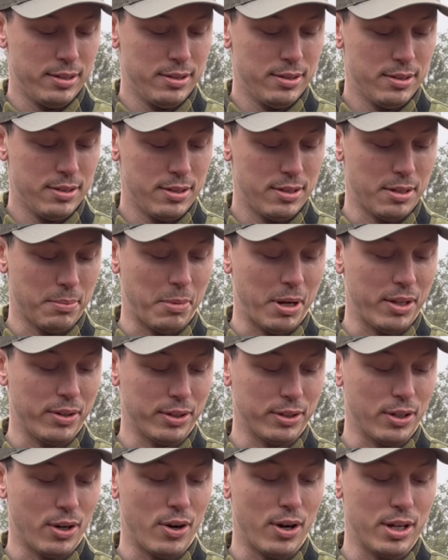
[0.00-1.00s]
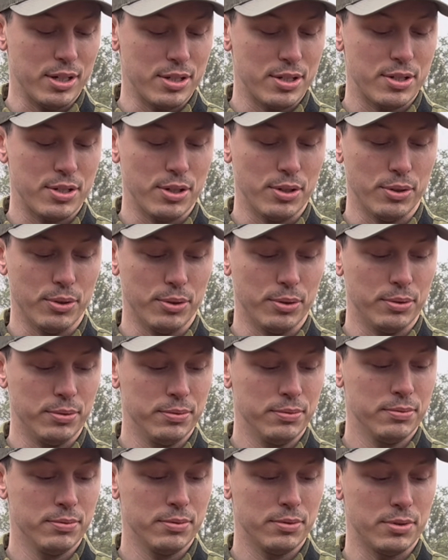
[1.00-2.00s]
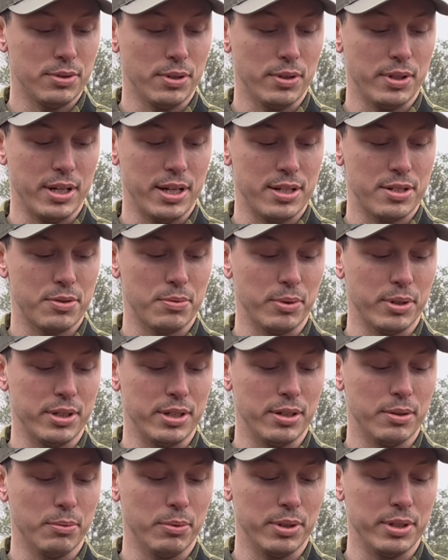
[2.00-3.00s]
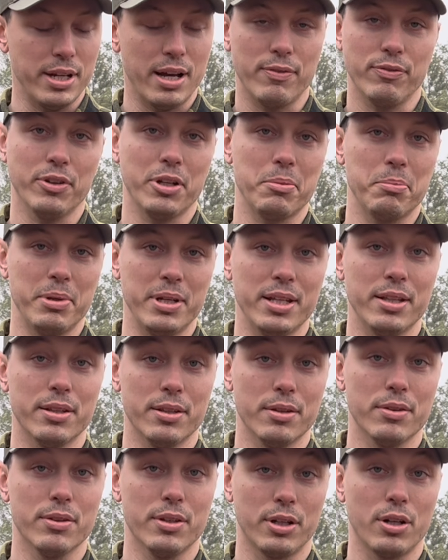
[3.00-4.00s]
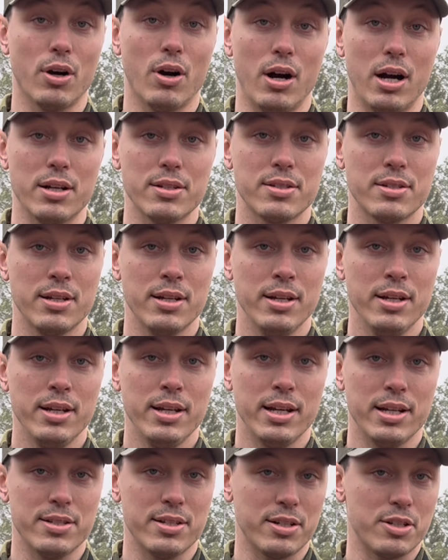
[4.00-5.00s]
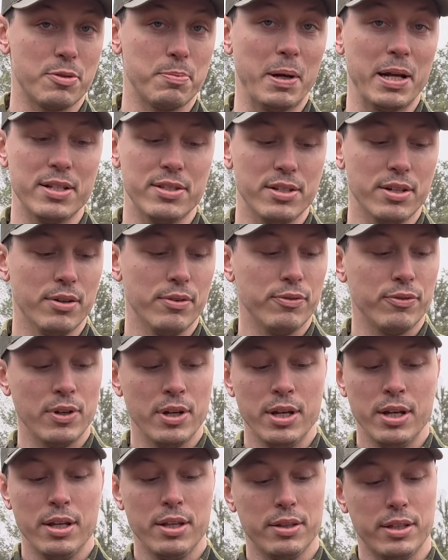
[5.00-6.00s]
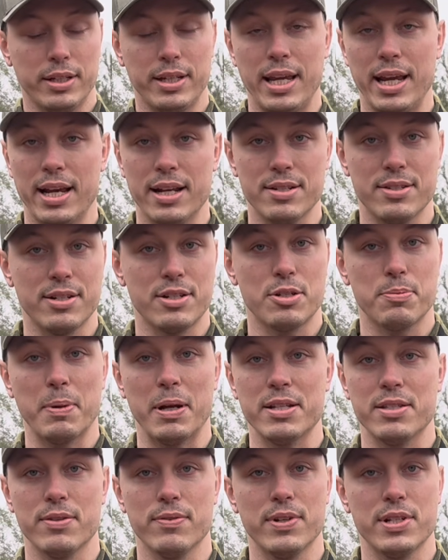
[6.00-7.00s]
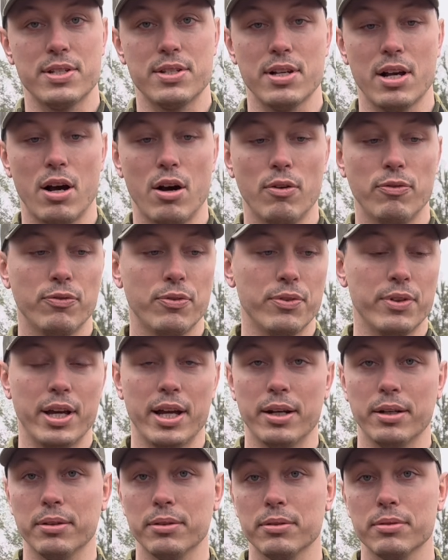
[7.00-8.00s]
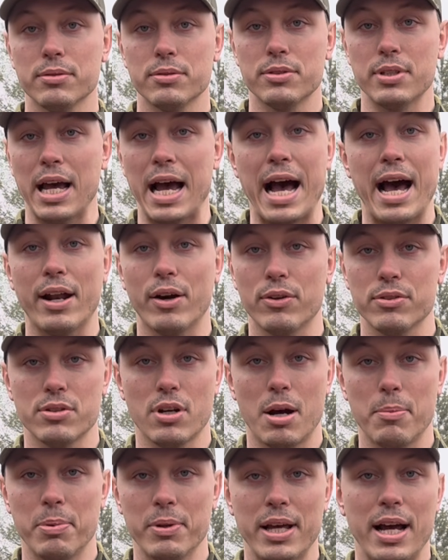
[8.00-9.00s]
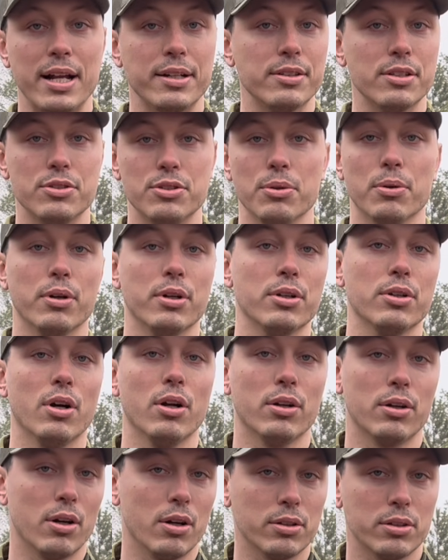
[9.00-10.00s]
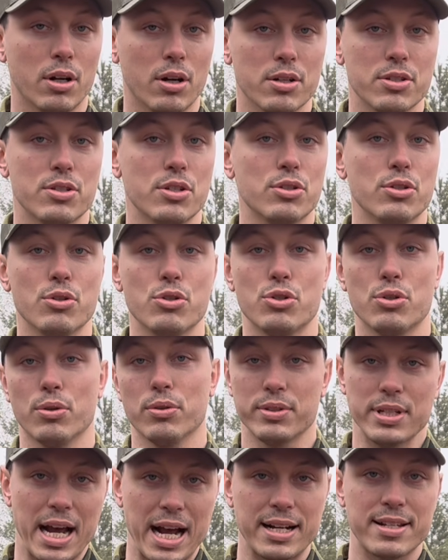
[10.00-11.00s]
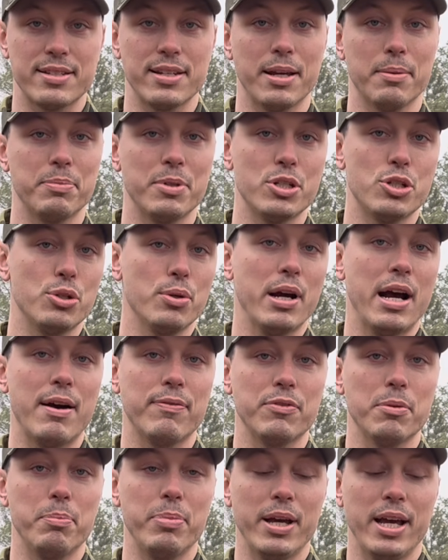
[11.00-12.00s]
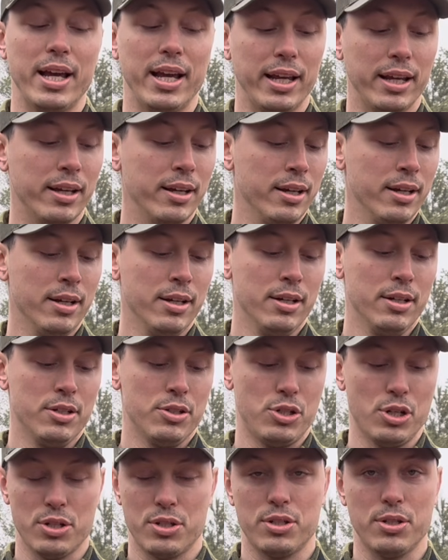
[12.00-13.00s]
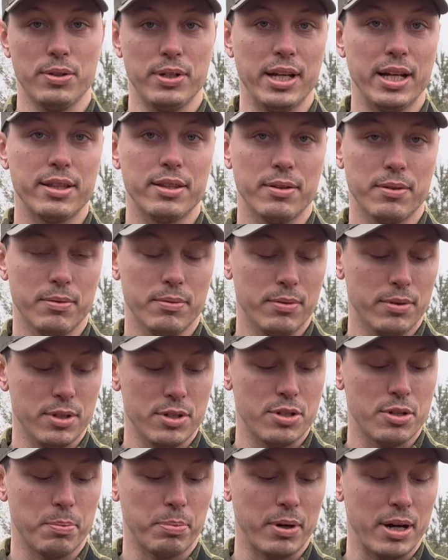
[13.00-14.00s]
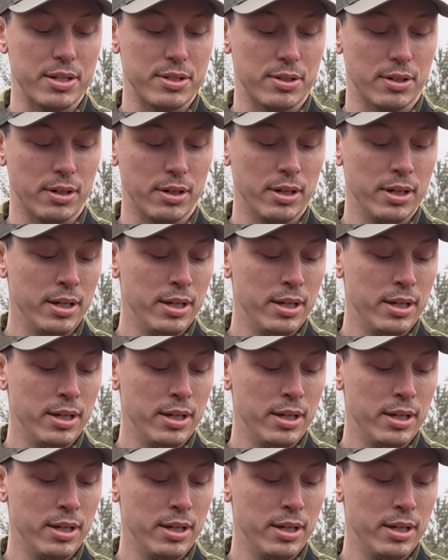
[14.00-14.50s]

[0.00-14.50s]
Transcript: Some other cons to this would definitely be the cost. It's expensive. The can's expensive itself. Then to add on top of that, the $200 unconstitutional tax stamp that you have to pay just to get the suppressor,